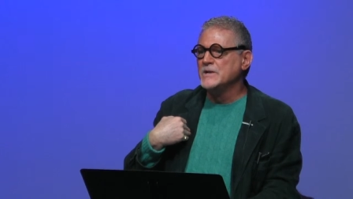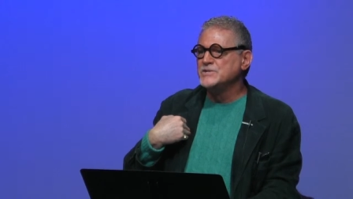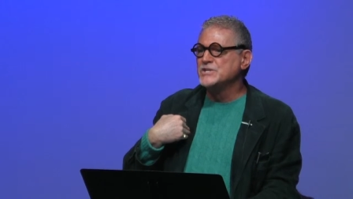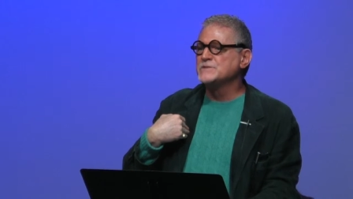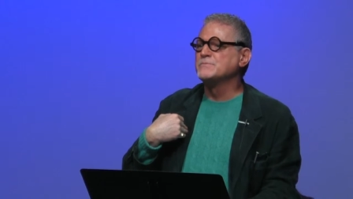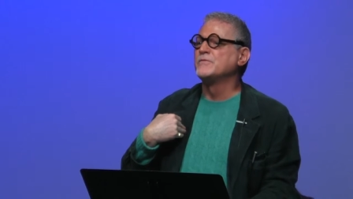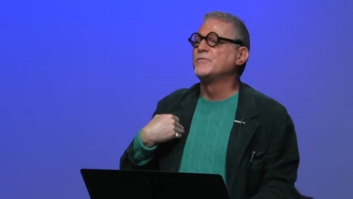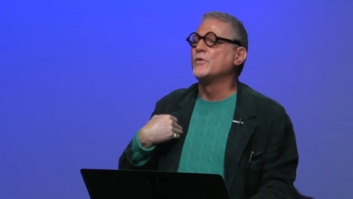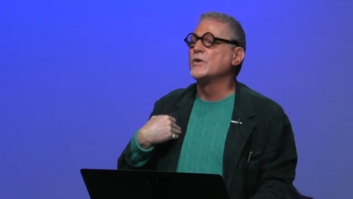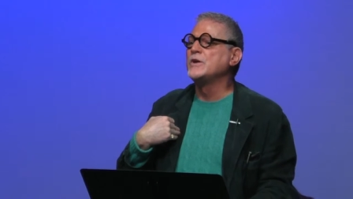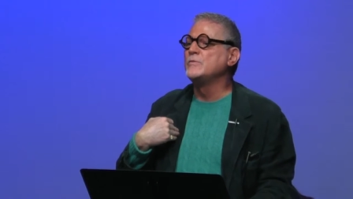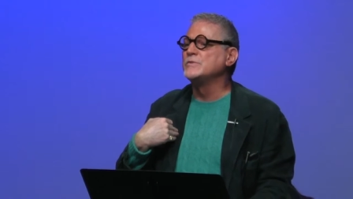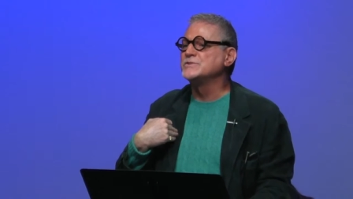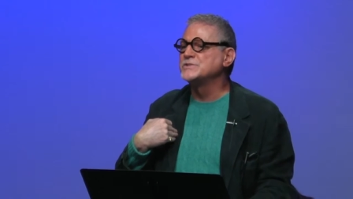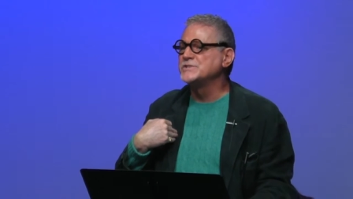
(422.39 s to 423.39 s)
just before
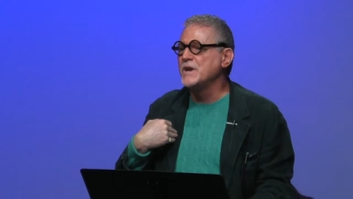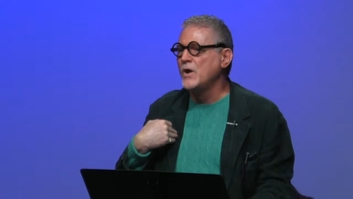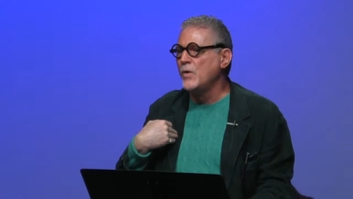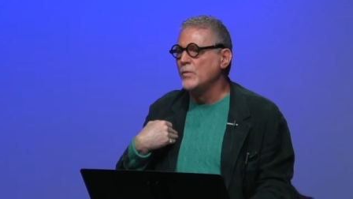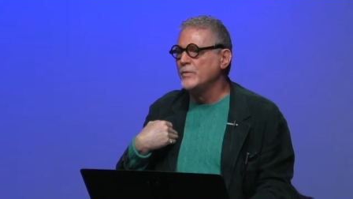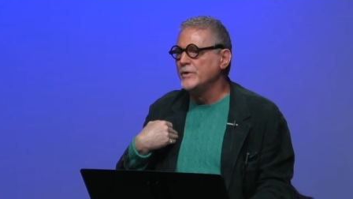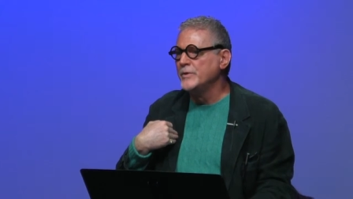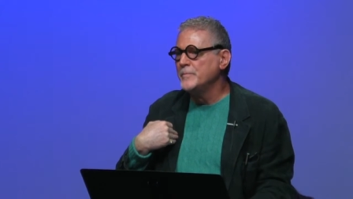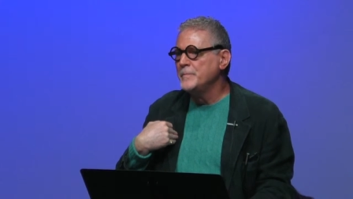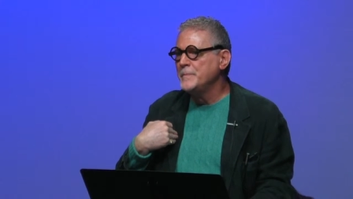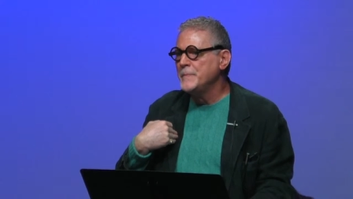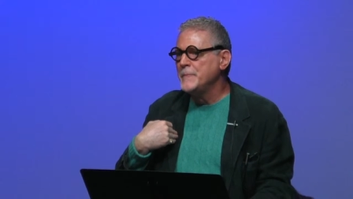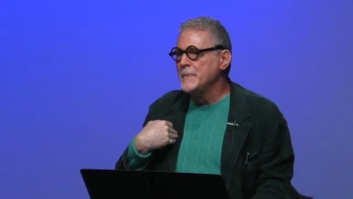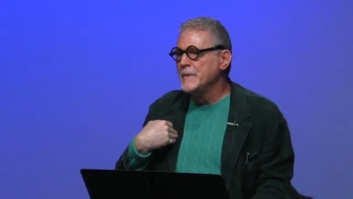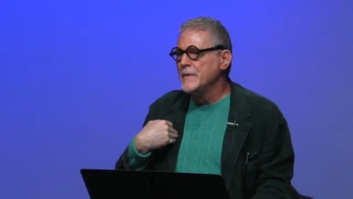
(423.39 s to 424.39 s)
he was stoned,
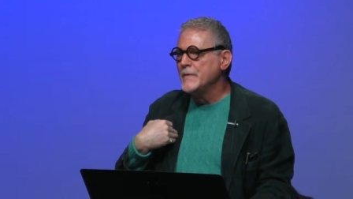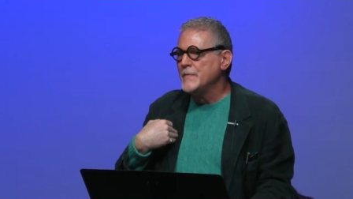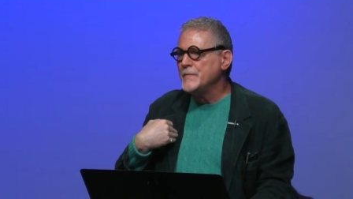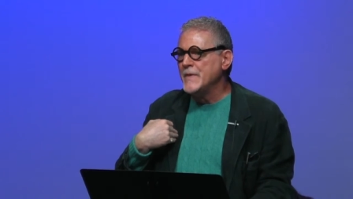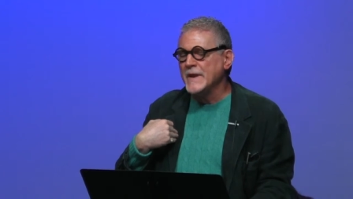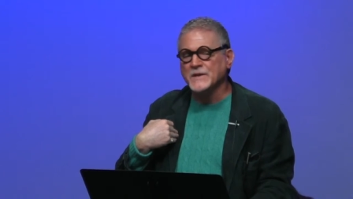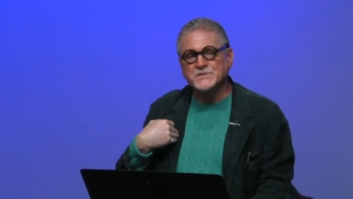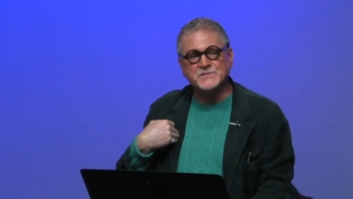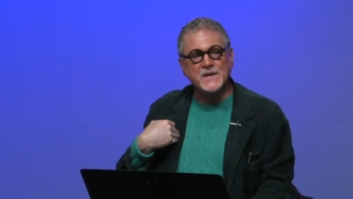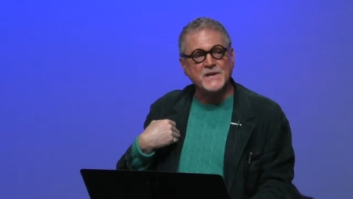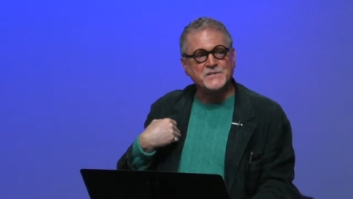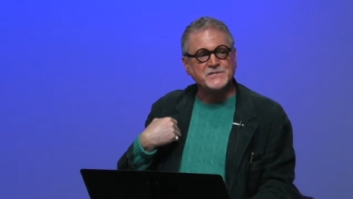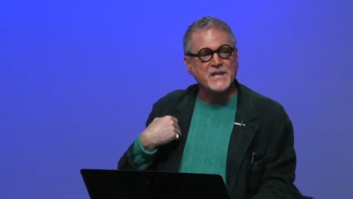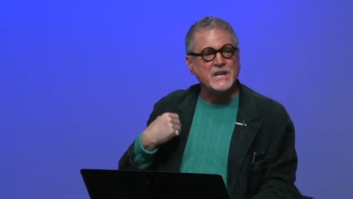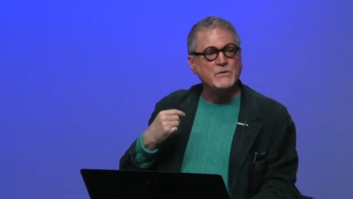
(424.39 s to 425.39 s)
that it
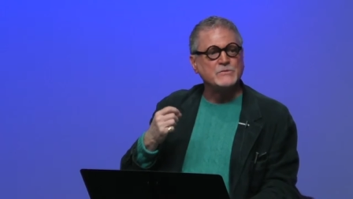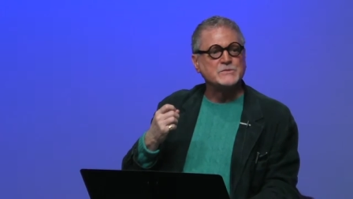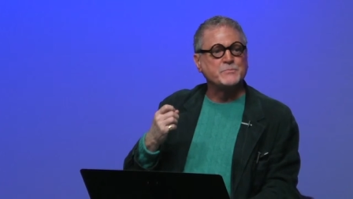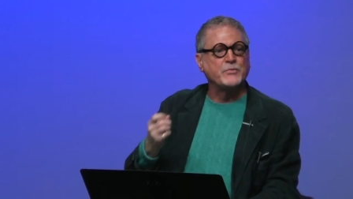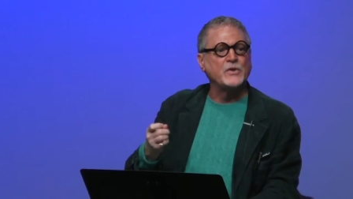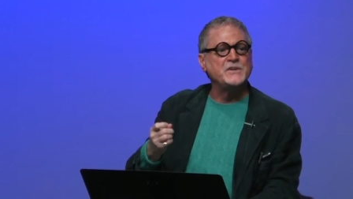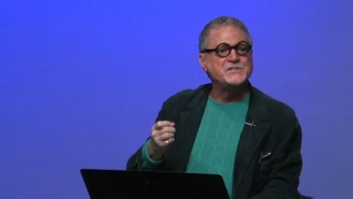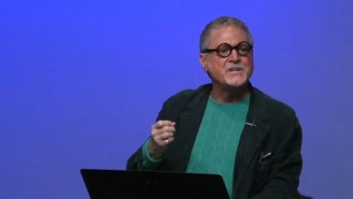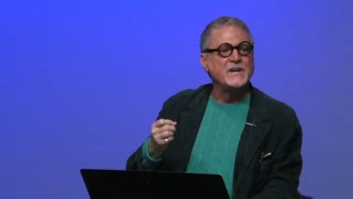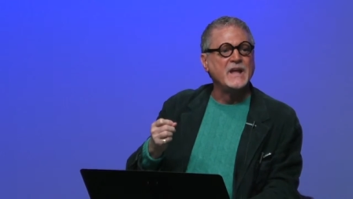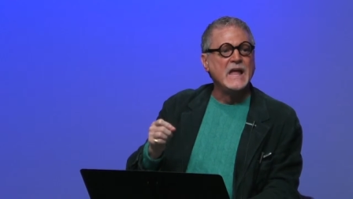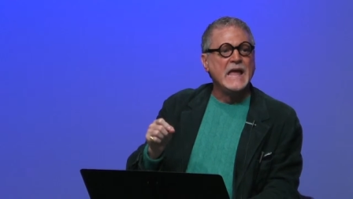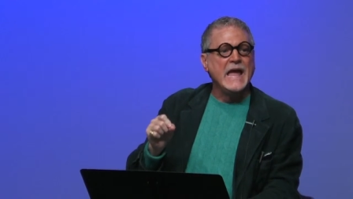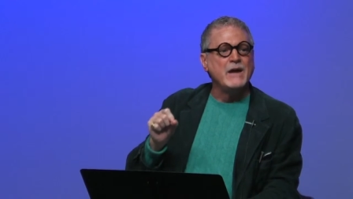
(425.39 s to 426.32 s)
says that he was preaching.